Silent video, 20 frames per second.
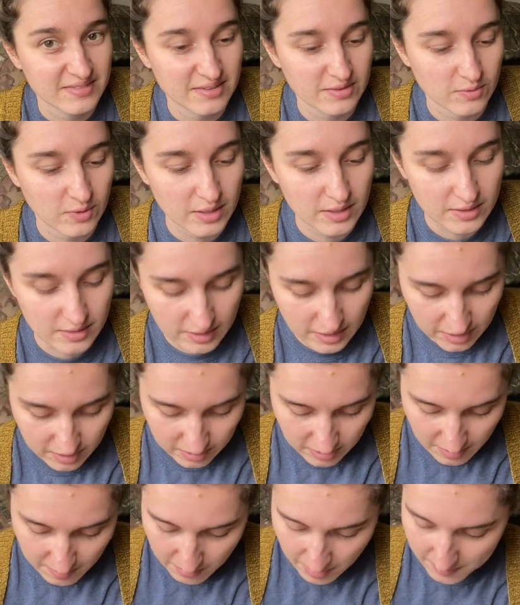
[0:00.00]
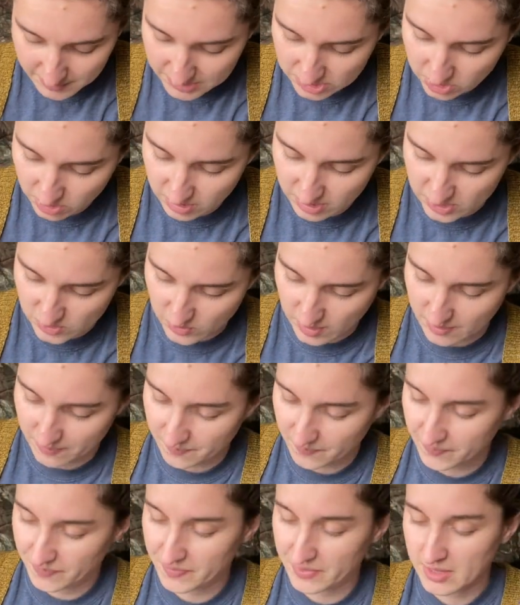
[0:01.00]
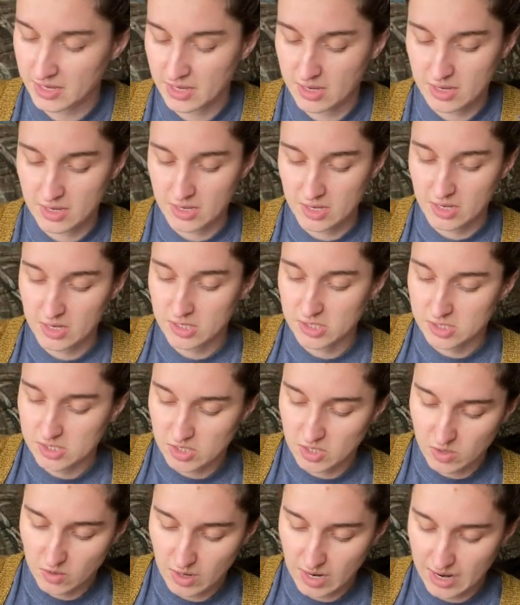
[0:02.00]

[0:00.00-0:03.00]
What? Here, let Mommy show this one. So